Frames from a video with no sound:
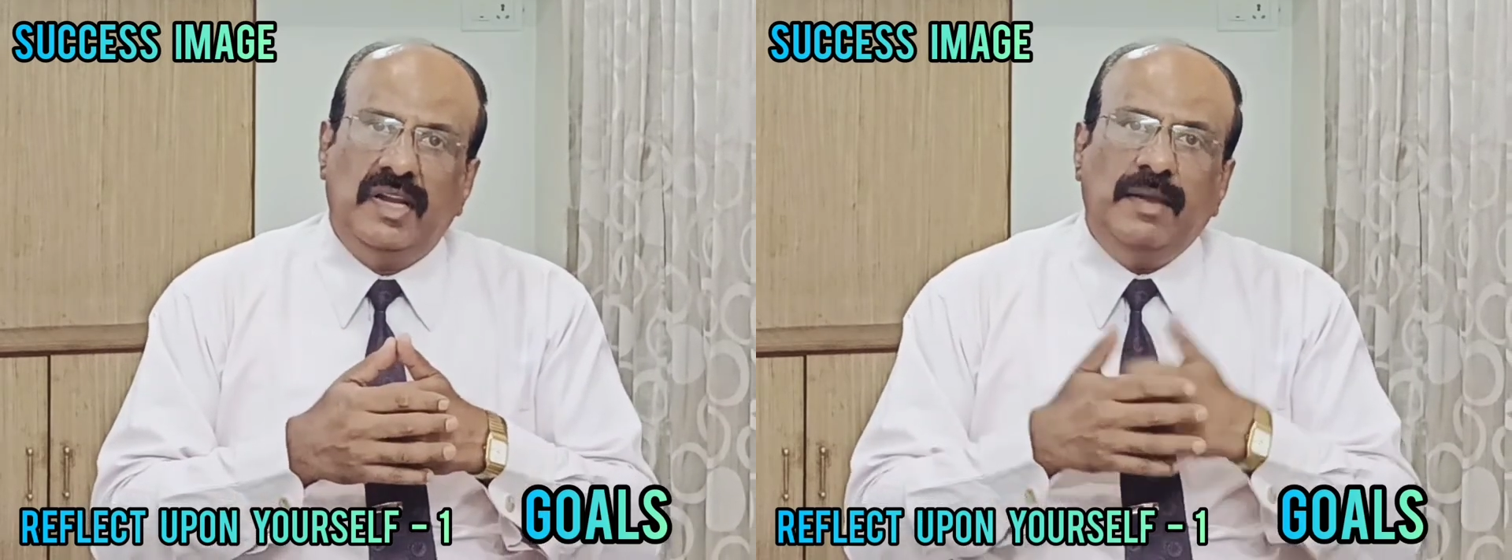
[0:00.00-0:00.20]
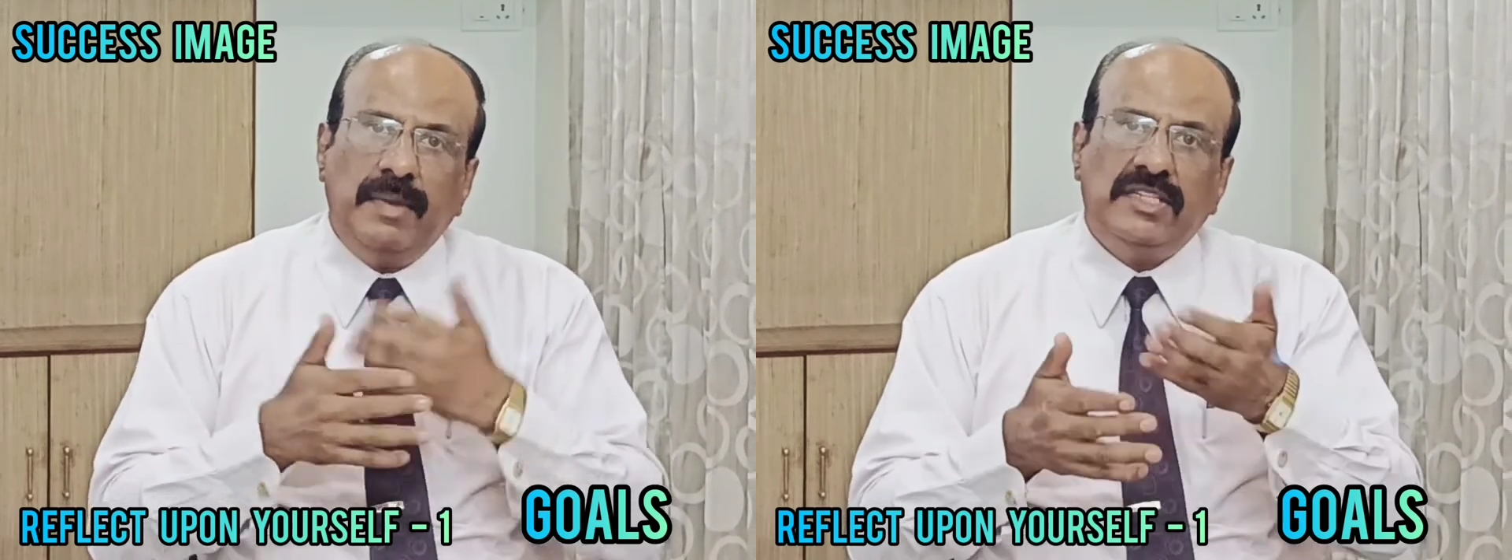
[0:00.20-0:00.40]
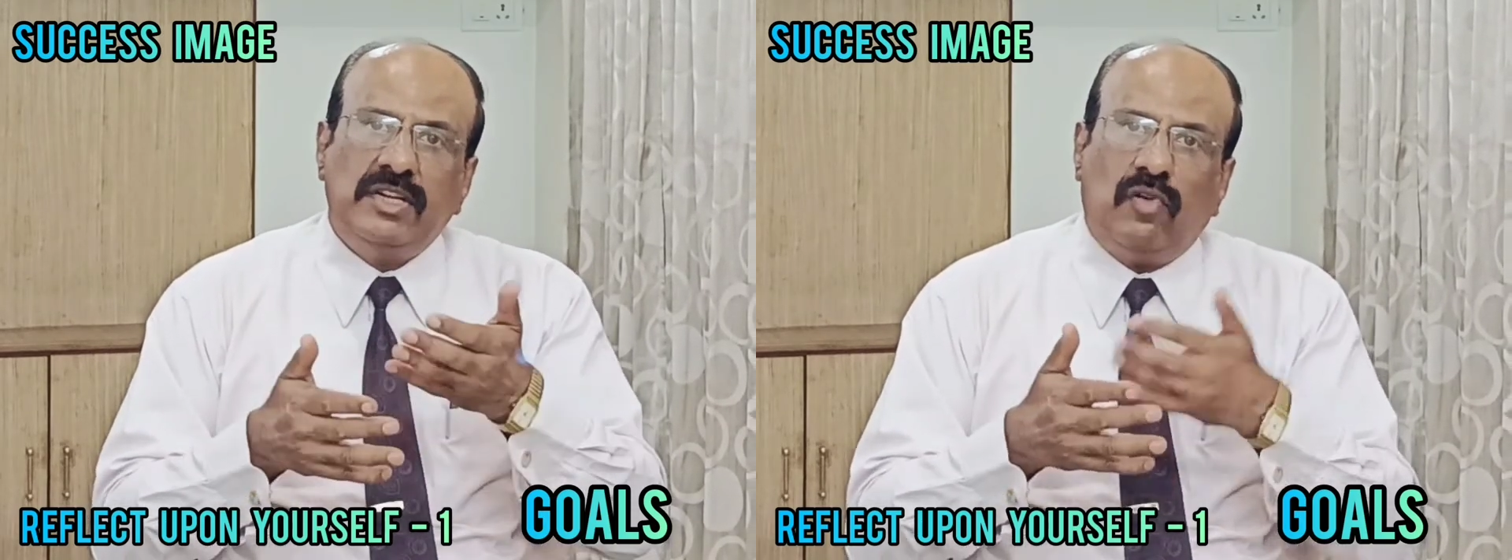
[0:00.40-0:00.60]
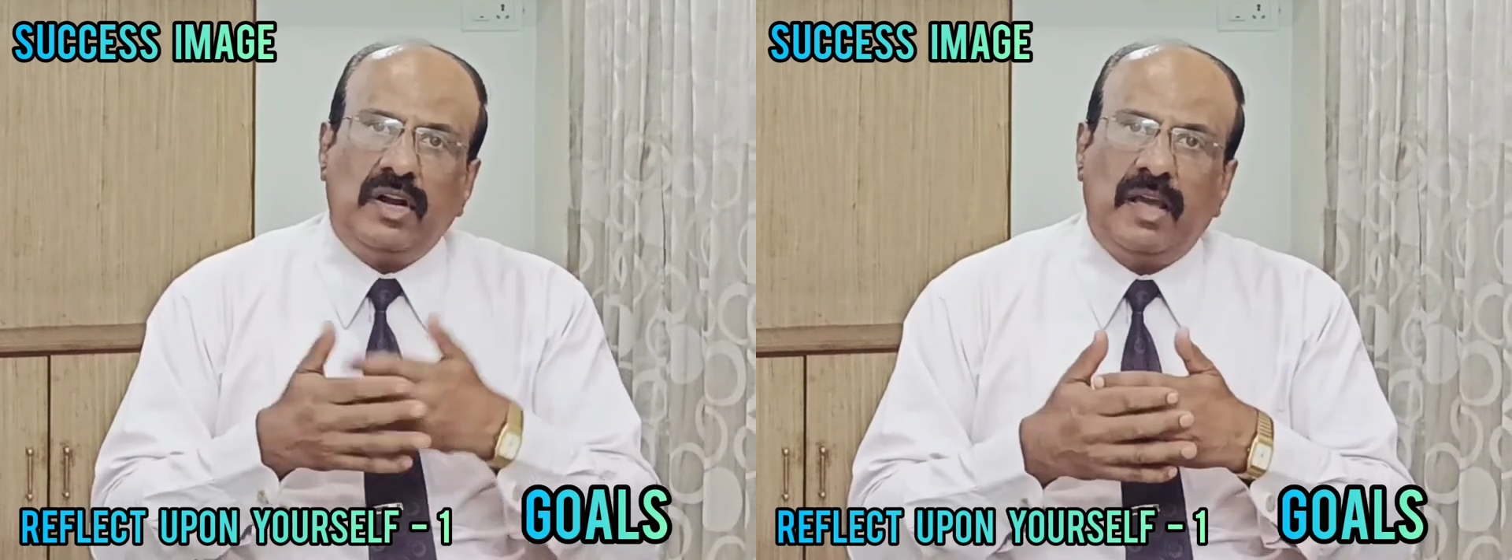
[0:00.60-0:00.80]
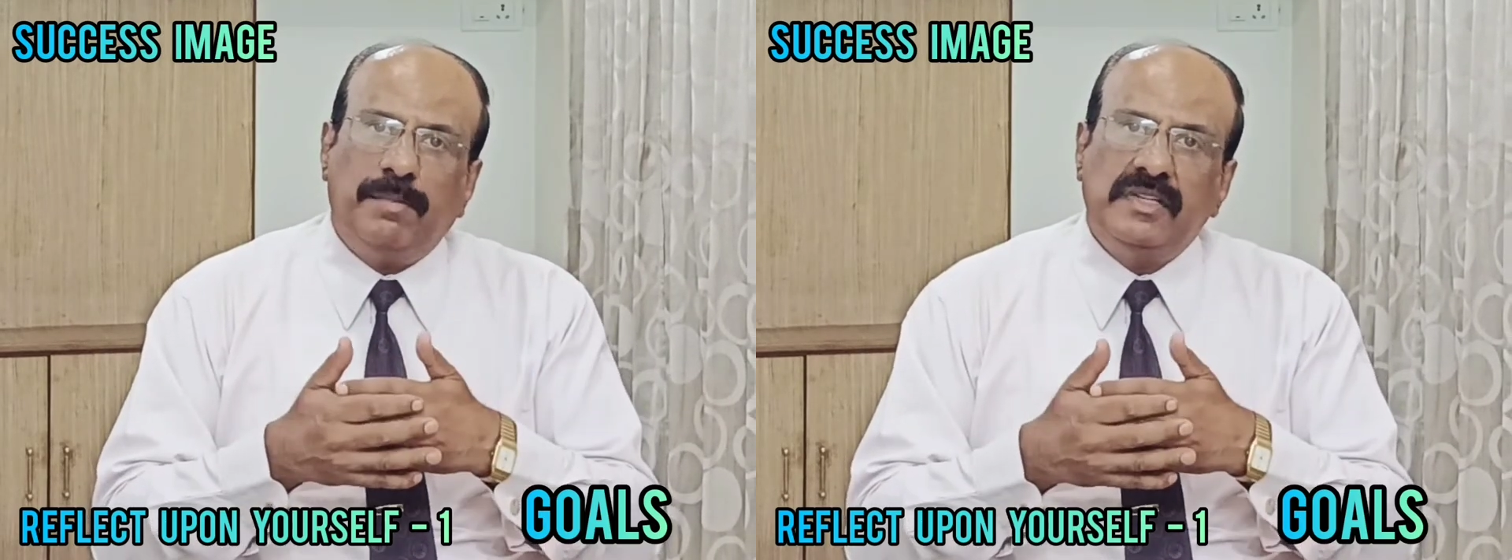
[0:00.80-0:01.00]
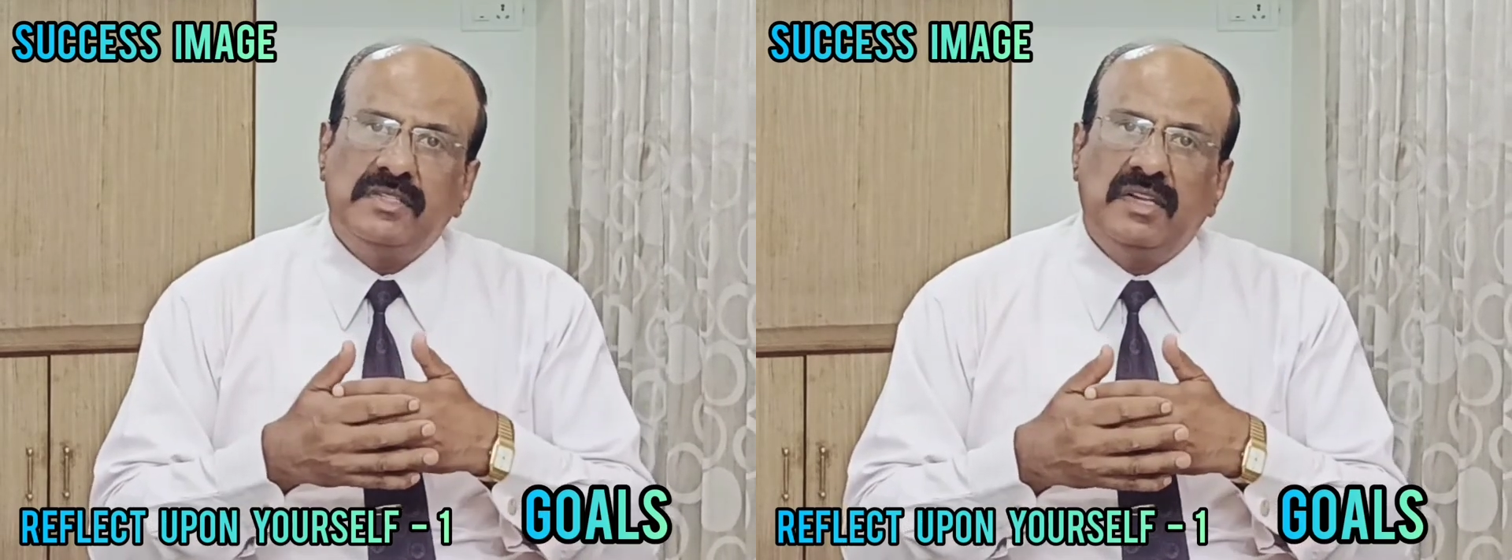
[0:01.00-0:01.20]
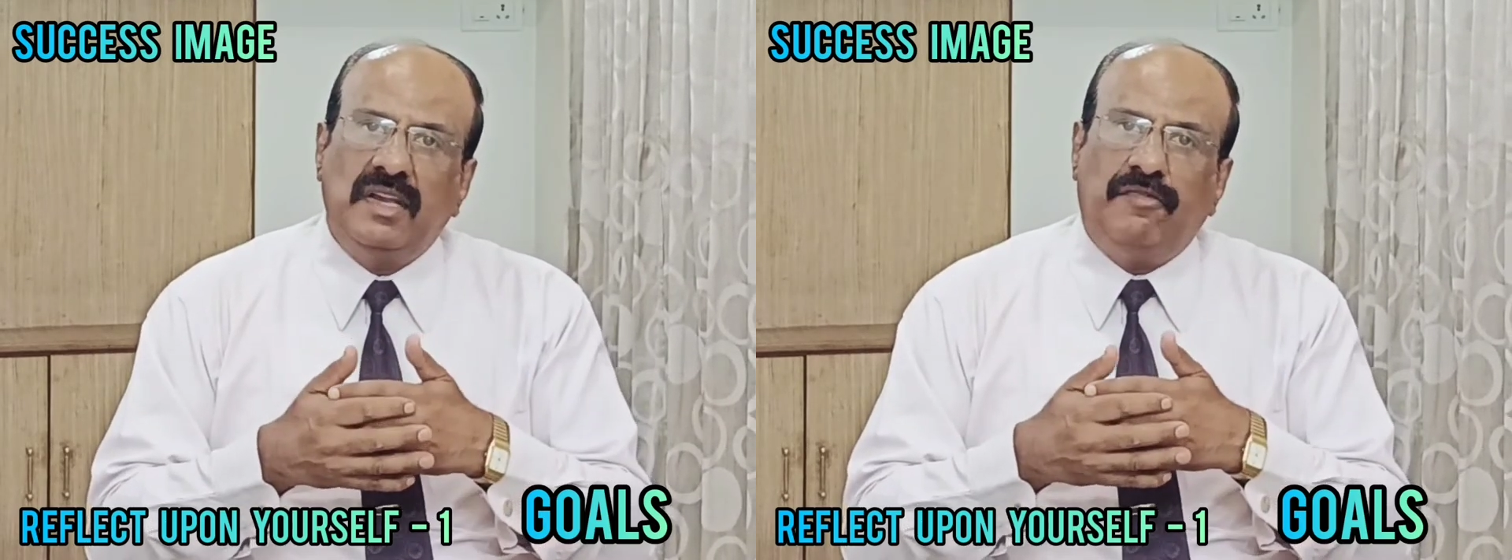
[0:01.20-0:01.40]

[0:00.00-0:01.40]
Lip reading: Imagine what happens